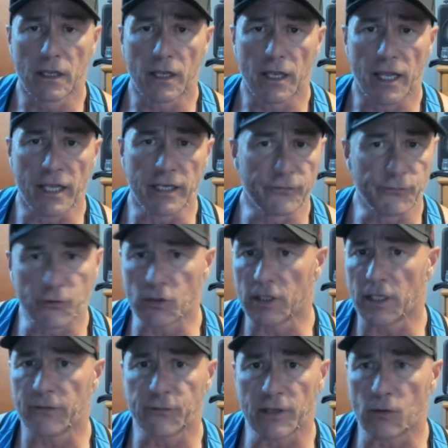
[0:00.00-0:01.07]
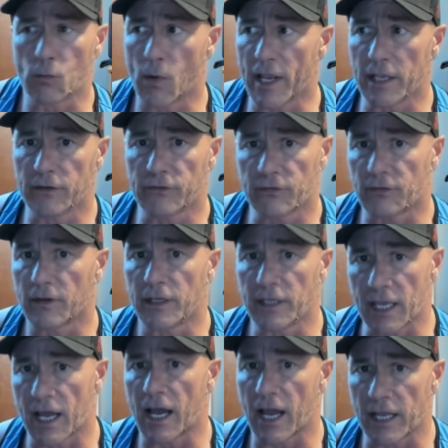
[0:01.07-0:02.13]
And if you're lifting weights,
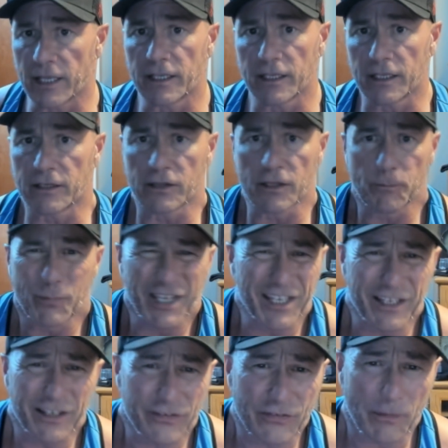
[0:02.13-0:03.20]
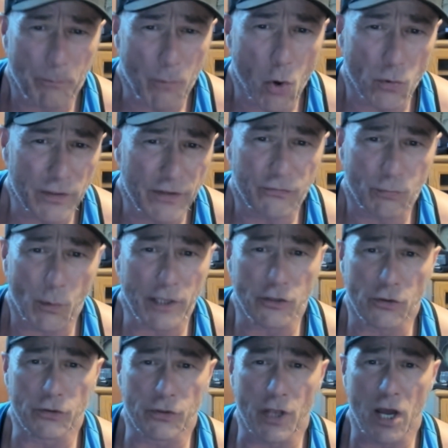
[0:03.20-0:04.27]
yeah, the big is a bonus when
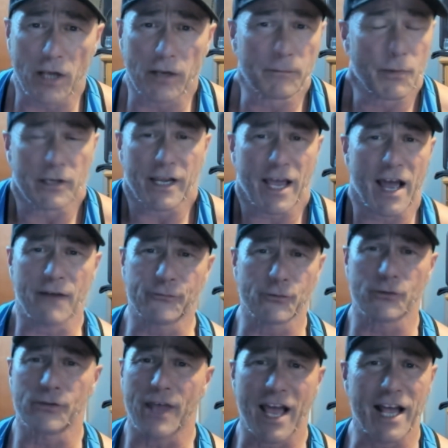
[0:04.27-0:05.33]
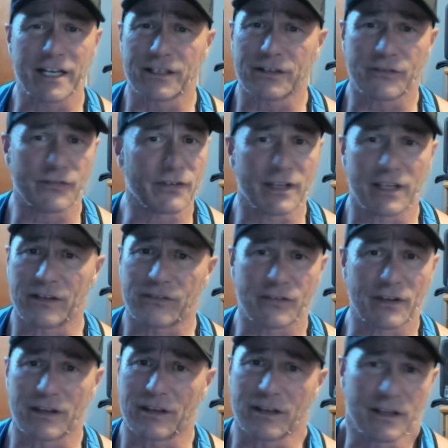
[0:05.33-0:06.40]
you're young, but after that it's
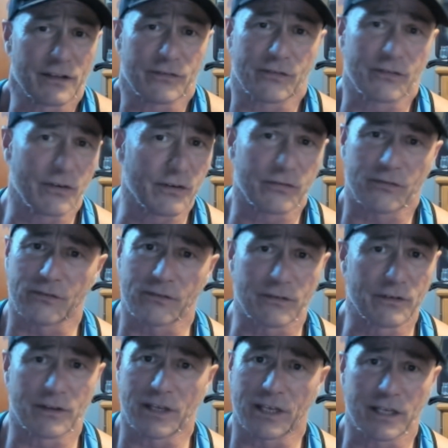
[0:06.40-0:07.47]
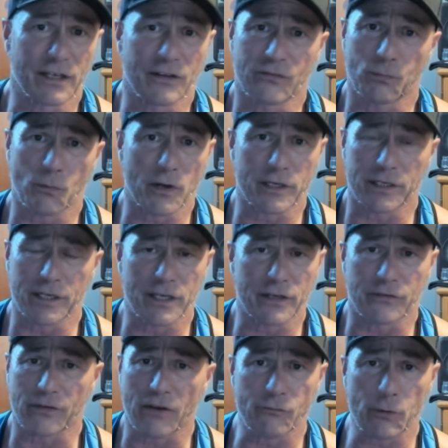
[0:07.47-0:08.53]
just it is what it
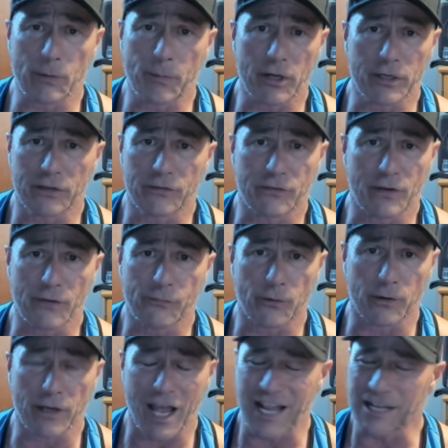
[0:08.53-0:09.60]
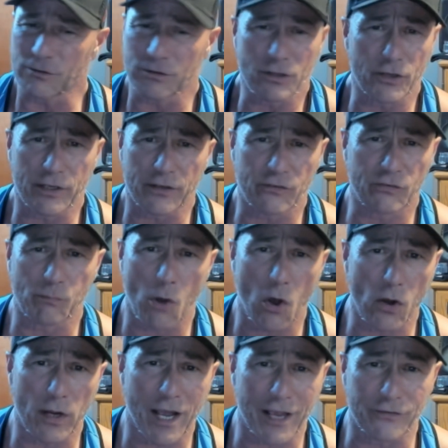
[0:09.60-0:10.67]
is. Everybody's different. I don't look at small
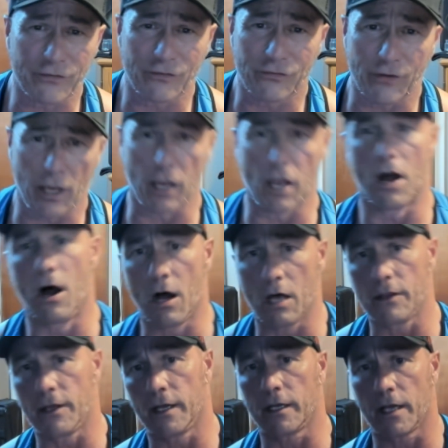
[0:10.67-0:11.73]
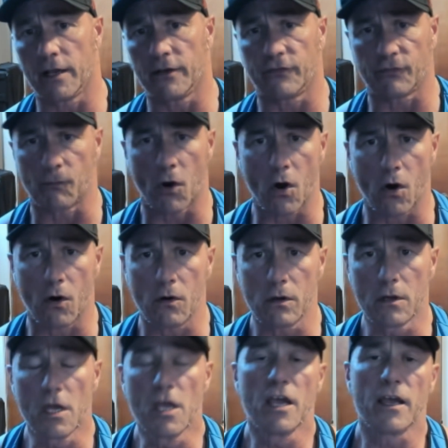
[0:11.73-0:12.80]
guys and say, "Oh, that guy's small."
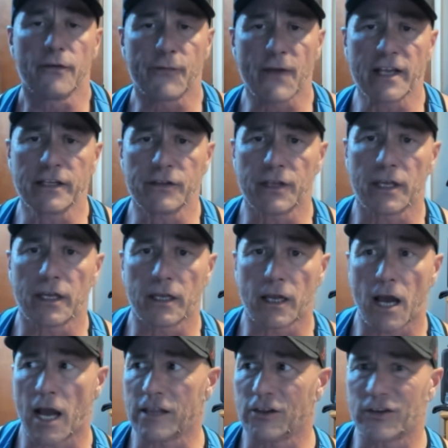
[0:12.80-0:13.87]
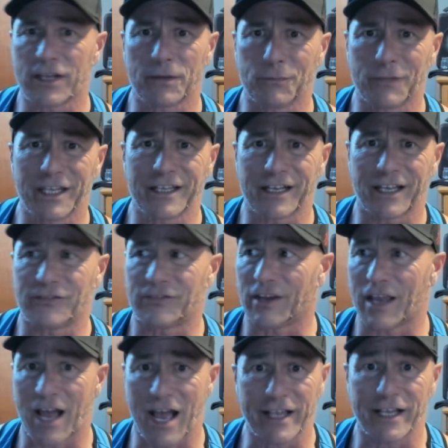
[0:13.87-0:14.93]
If anything, I look at me and I say,
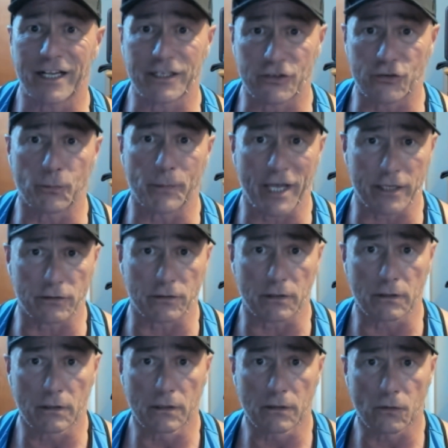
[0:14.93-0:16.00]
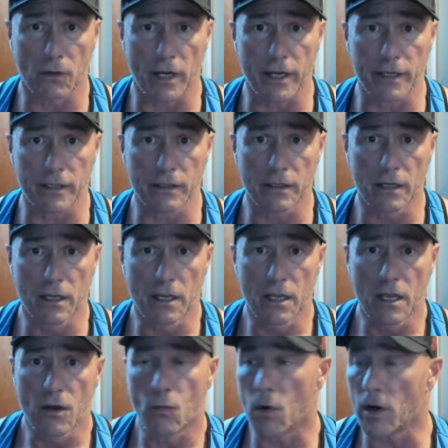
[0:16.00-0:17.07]
"I got to do better," right?
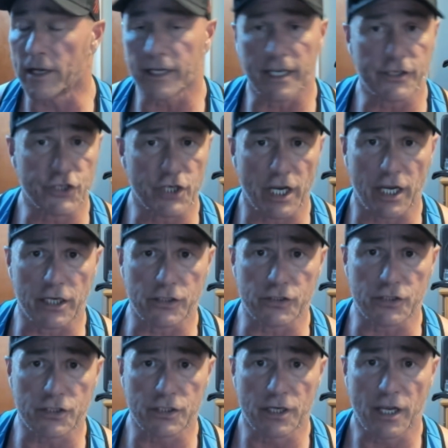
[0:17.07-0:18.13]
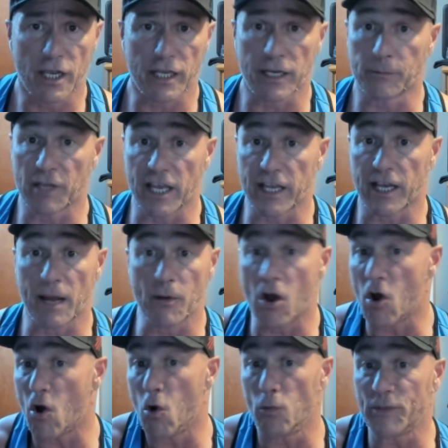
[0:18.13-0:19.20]
What can I change? And I'm like, I
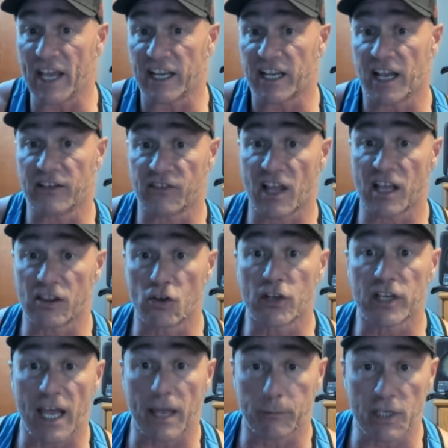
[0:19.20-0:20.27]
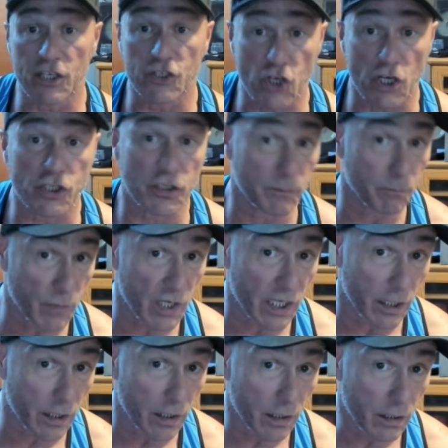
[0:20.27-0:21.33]
hope that guy's not looking at me, judging me.